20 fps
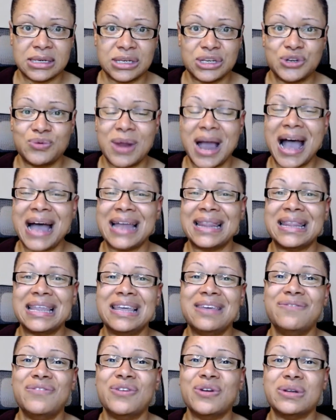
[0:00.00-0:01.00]
Do not
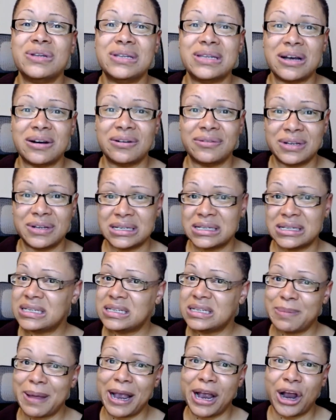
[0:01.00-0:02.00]
leave yourself in
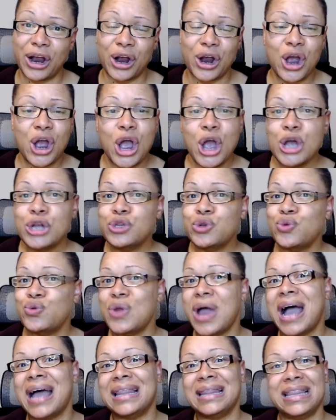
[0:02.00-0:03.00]
despair. Do
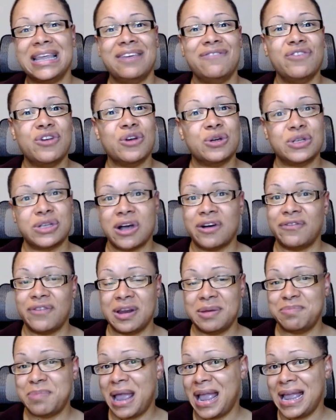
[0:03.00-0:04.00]
not leave yourself
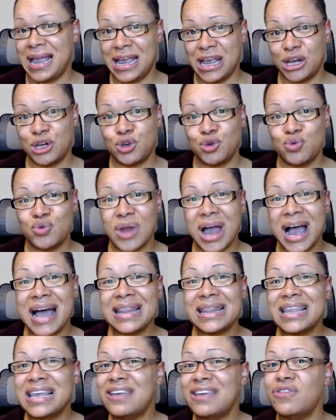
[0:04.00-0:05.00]
in pain. Do
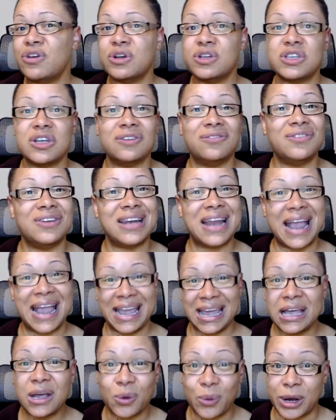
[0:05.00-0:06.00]
not leave yourself in
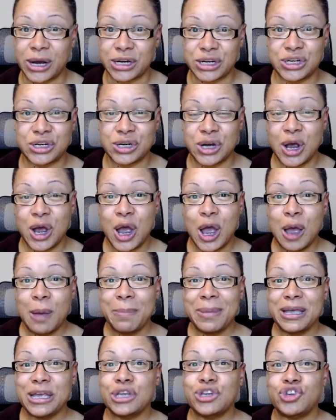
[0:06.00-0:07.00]
anguish
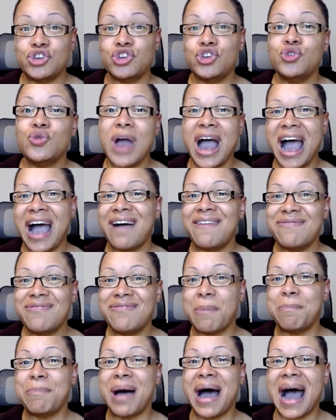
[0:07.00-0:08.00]
because you have
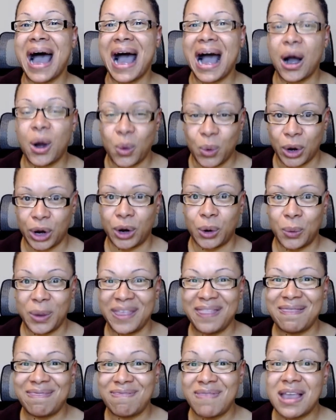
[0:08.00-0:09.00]
the power
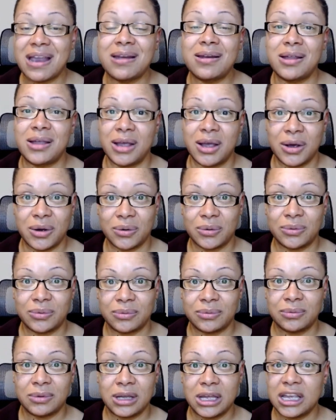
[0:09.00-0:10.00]
within you
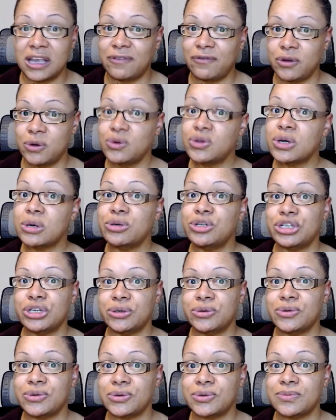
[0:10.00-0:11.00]
if you so
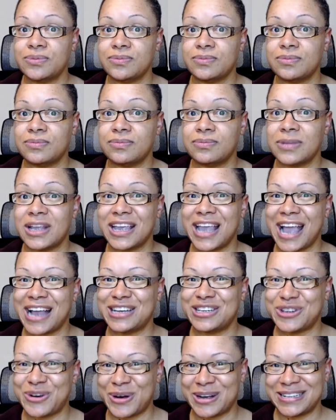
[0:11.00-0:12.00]
choose.
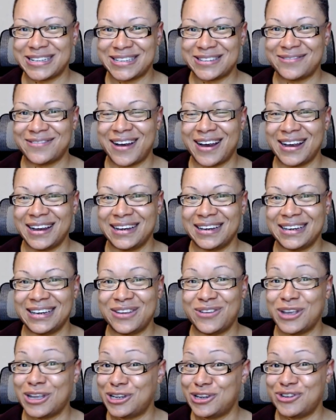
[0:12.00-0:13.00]
Again, choice, right?
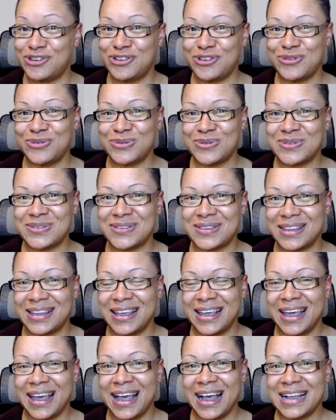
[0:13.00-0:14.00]
You get to choose.
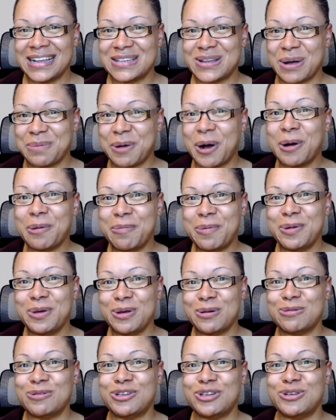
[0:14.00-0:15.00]
And so I'm hoping
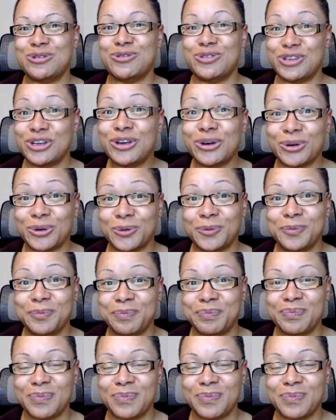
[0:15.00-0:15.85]
you'll choose you.